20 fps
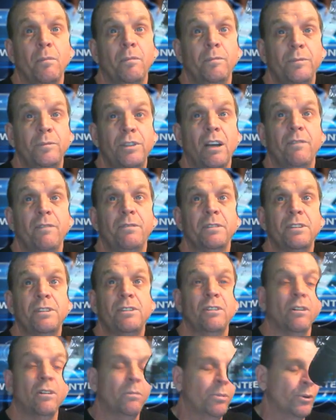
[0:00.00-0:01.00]
Jeff is
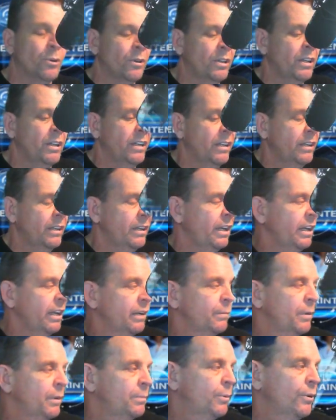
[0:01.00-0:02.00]
still he
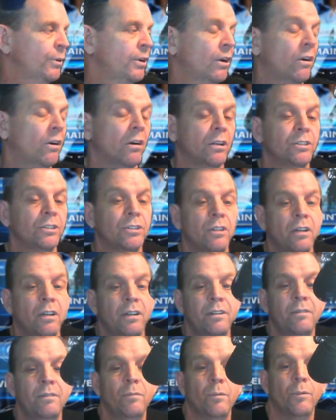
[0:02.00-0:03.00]
can be pretty harsh
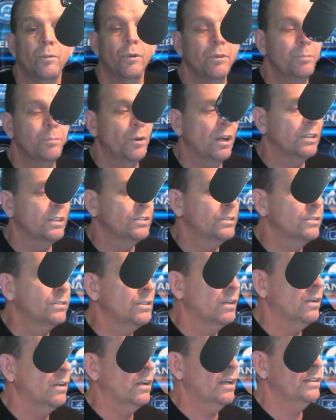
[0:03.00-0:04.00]
on WordPress
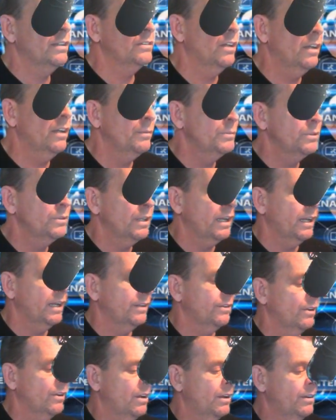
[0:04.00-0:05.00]
at times,
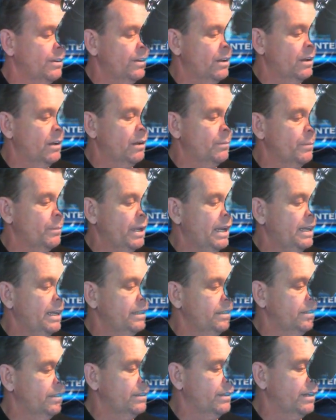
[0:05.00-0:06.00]
and on Matt
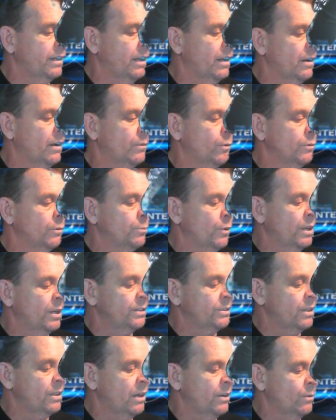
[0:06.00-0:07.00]
and the
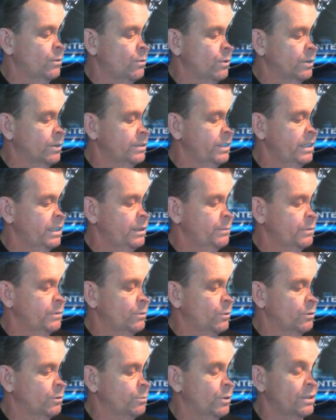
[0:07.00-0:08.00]
WordPress.org team and the
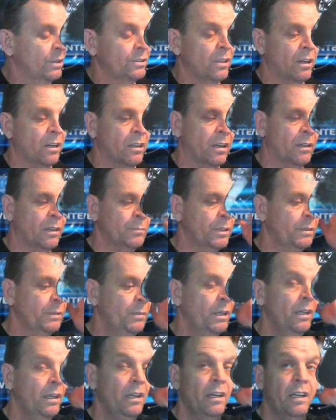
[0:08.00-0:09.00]
WordPress.com team.
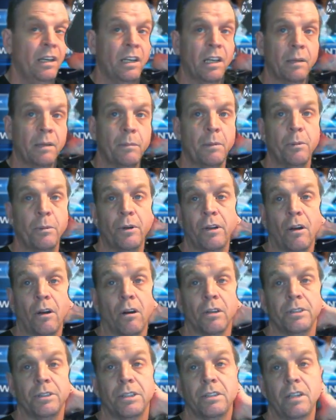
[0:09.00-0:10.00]
He can be pretty
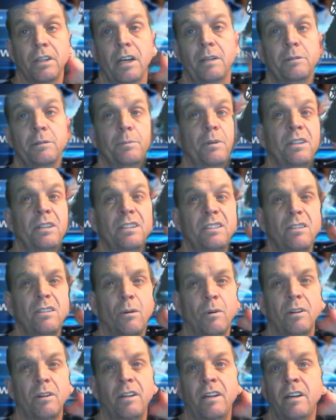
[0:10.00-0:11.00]
harsh at times, but he's
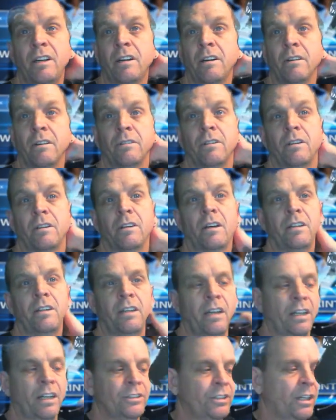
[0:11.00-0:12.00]
nowhere near the
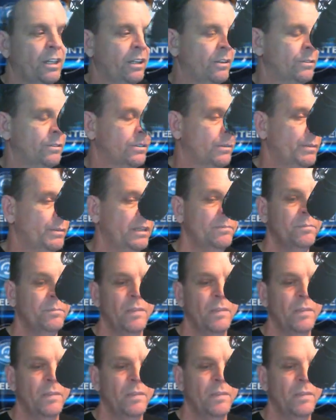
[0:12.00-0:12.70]
cutting edge that he used to be.